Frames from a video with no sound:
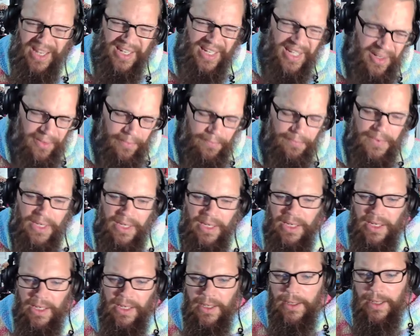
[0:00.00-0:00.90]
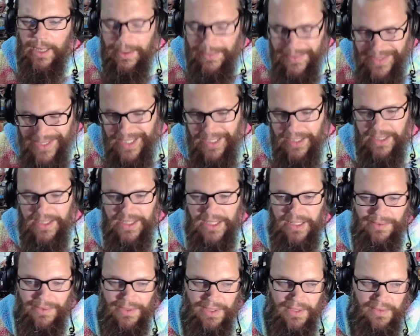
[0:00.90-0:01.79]
Now, I've seen in
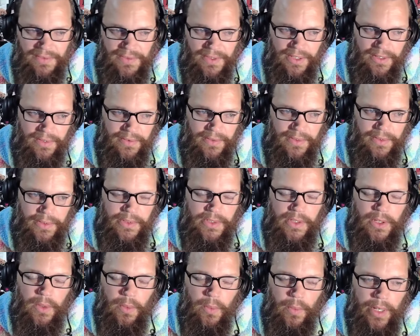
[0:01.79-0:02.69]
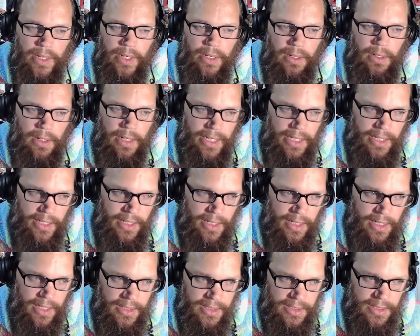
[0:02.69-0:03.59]
several different interviews where Hannah
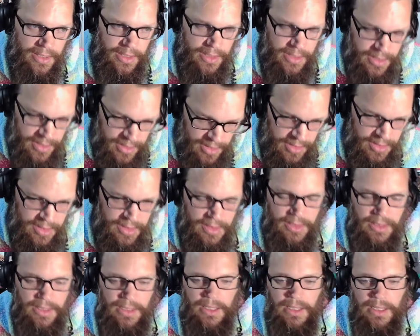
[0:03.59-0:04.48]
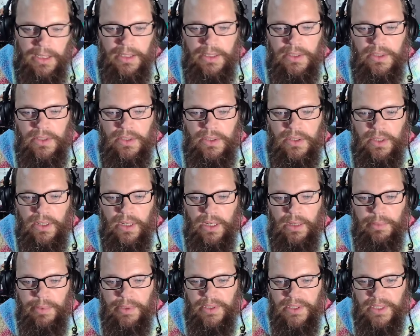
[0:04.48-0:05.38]
has consistently stood
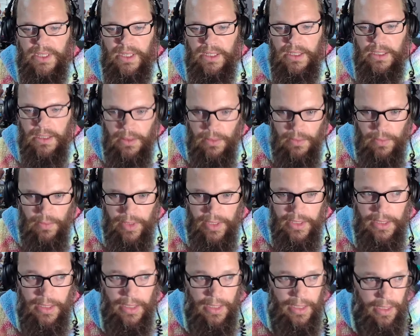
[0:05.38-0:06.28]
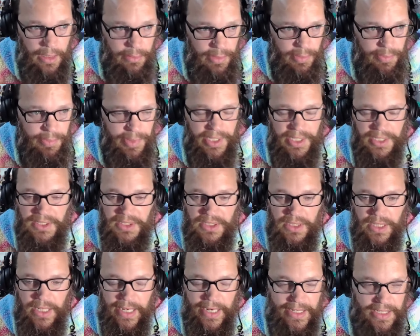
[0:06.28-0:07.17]
up and said, You know what? I am a
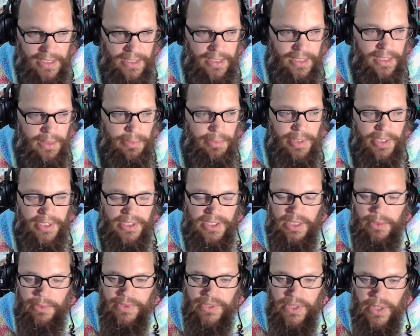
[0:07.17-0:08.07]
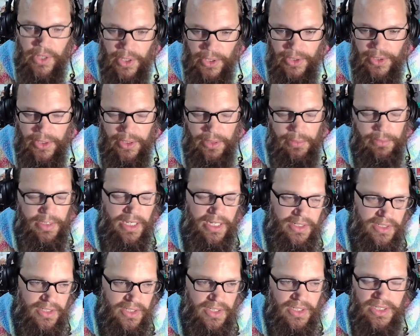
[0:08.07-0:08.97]
bitch. I acted like a bitch. I was hard on him.
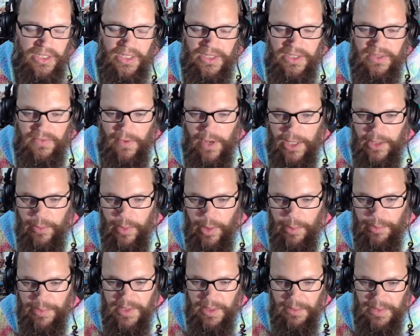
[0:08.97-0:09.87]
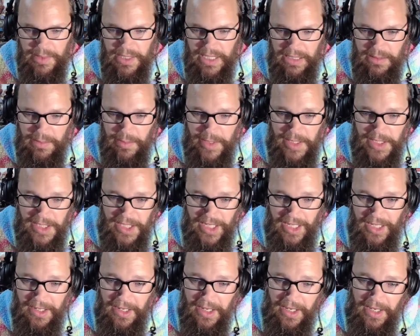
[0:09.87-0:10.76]
Yeah, she does follow up sometimes by
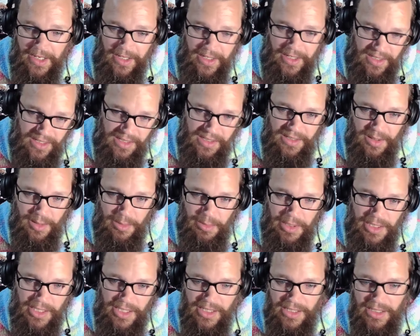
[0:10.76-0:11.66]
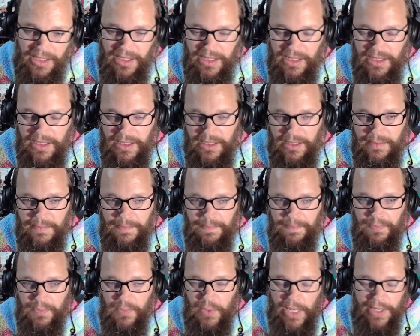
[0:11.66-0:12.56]
saying, Oh man,
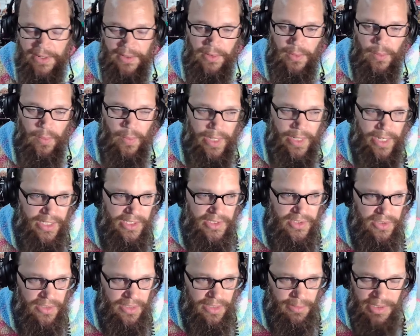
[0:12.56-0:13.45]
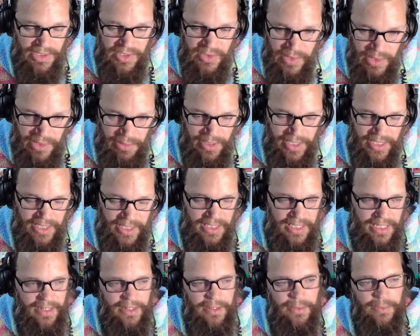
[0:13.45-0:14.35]
um, I don't know why let me treat him like
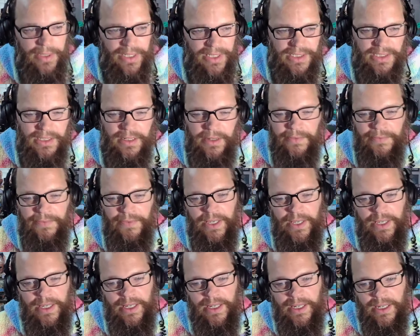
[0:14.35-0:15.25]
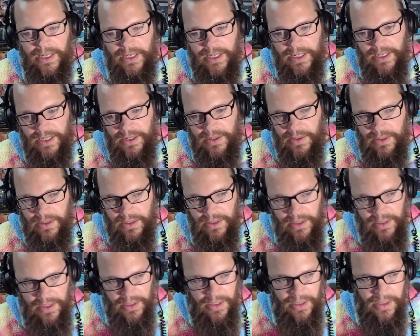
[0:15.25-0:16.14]
that, which
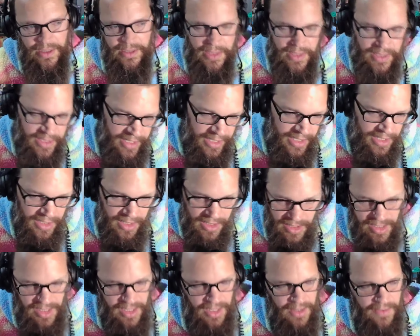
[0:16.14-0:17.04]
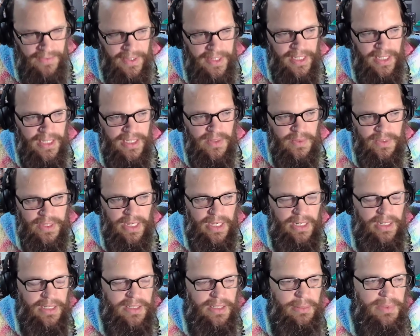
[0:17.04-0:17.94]
uh, you take and you give, I guess, with
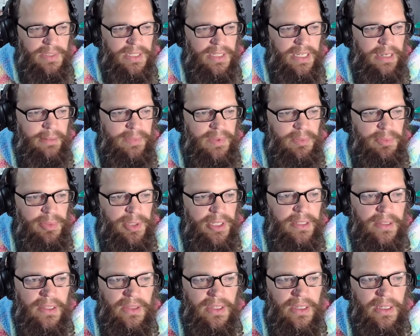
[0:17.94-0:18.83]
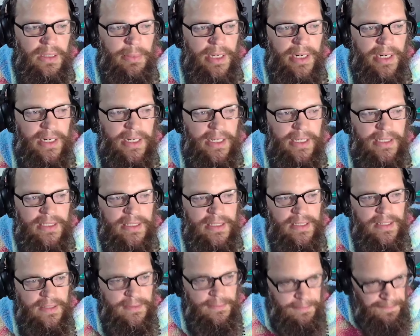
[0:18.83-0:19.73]
Hannah sometimes. But the thing about it is,
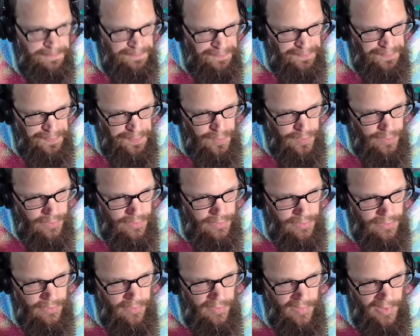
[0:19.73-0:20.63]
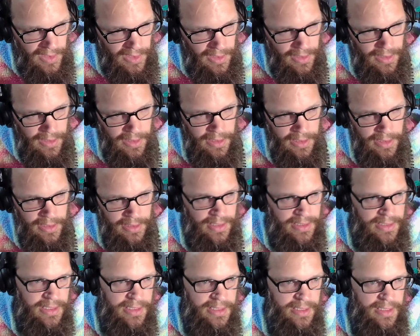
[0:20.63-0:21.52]
is uh,
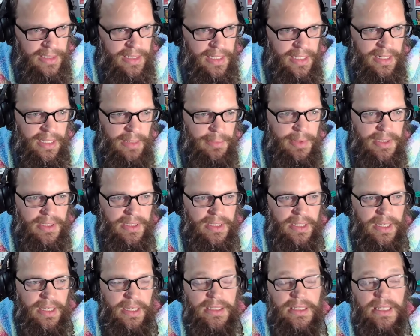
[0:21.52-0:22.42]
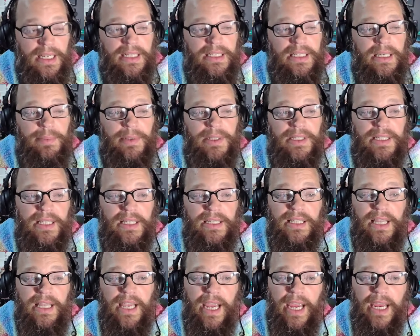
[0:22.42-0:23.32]
Nick says to stand up and sa- stands up and
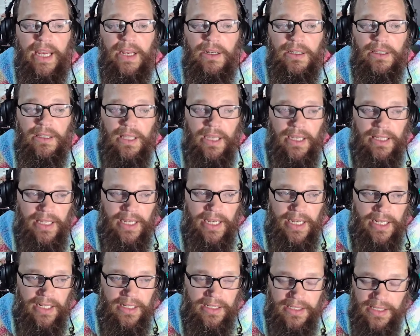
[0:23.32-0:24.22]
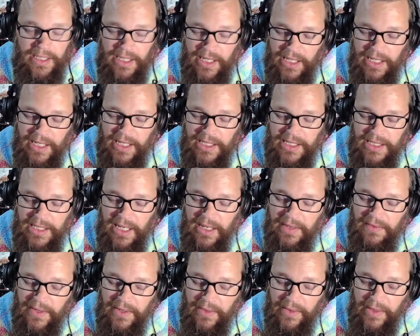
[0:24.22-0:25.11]
says the hate online that Hannah is getting is
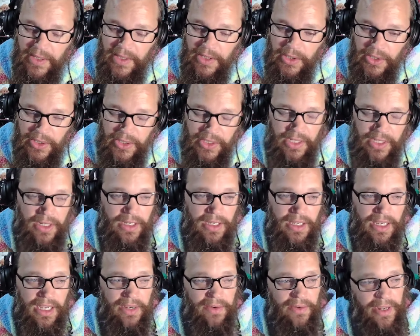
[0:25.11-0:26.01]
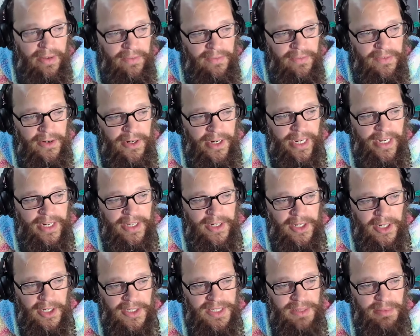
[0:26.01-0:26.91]
not very good. However, Hannah
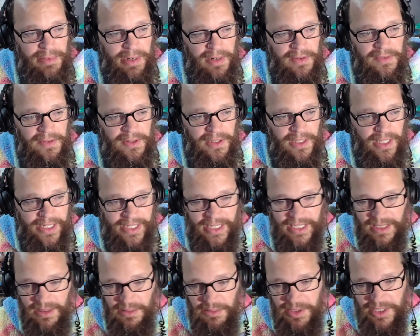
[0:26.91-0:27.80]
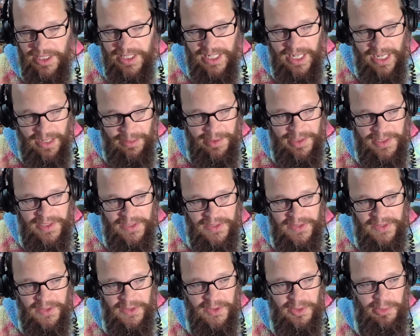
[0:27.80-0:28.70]
calls him out for liking the mean comments
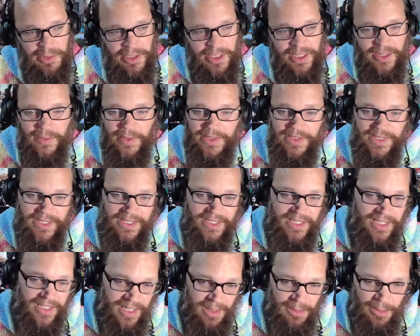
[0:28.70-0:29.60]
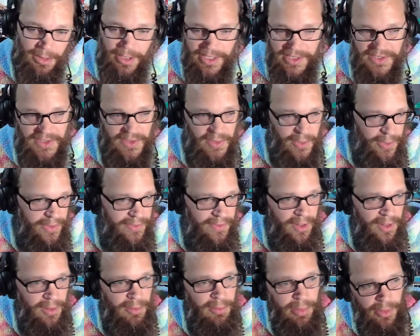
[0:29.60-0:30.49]
on social media, which is a double-edged sword
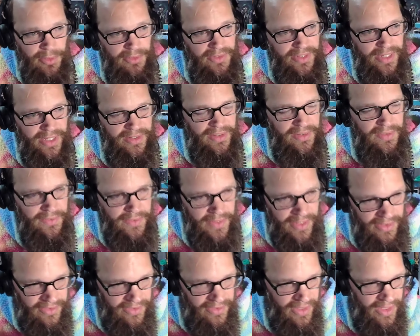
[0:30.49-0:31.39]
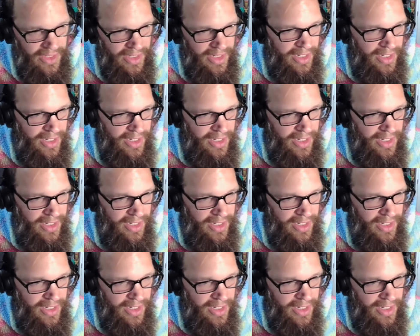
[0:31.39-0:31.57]
on both sides of the fence.